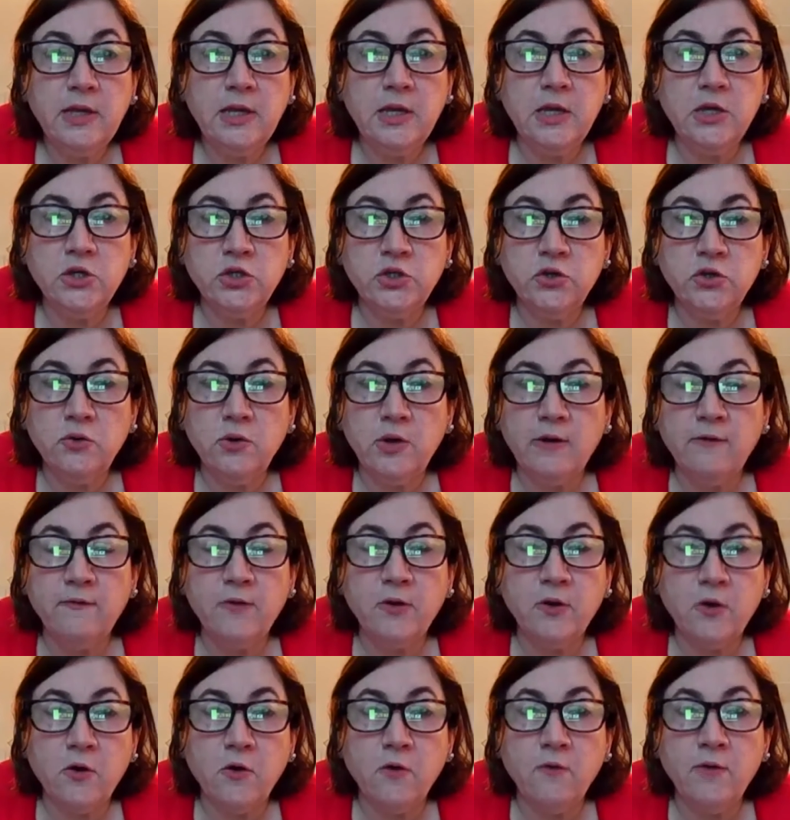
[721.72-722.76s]
the issue
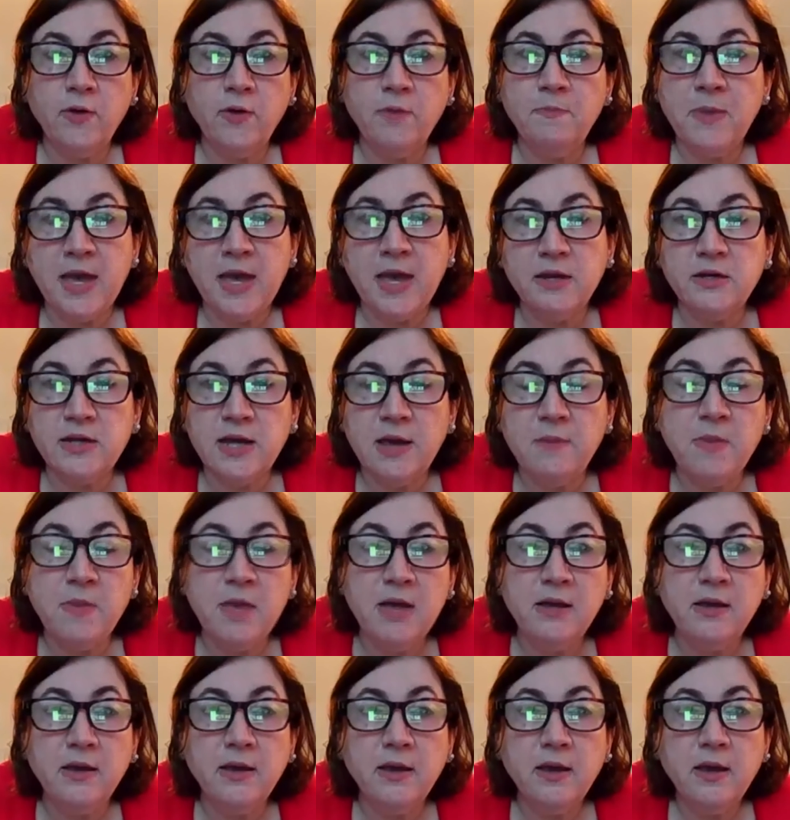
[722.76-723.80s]
of a COVID
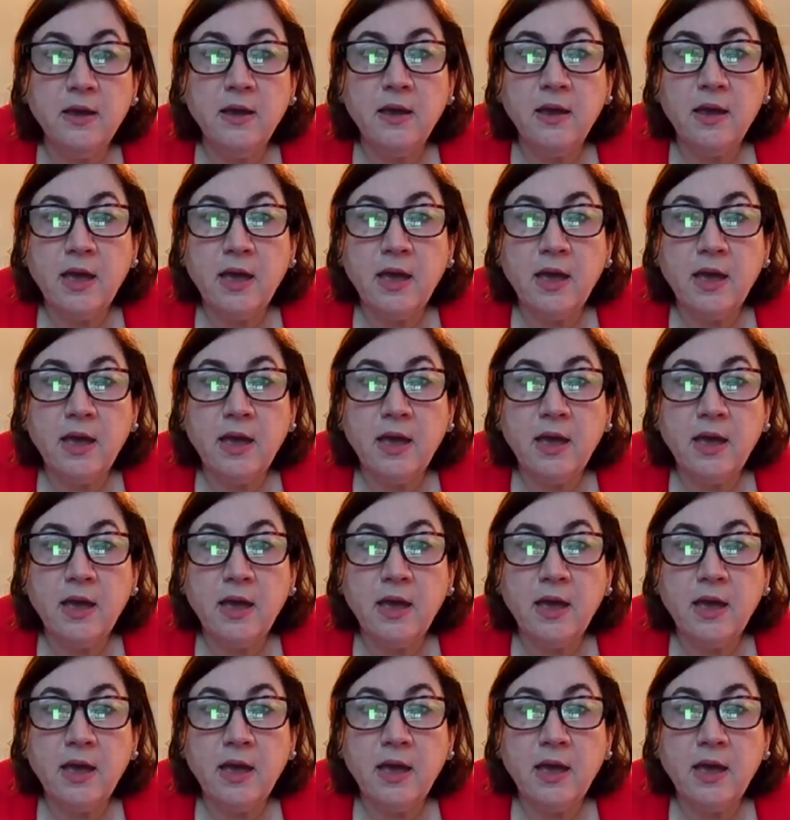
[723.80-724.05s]
pandemic,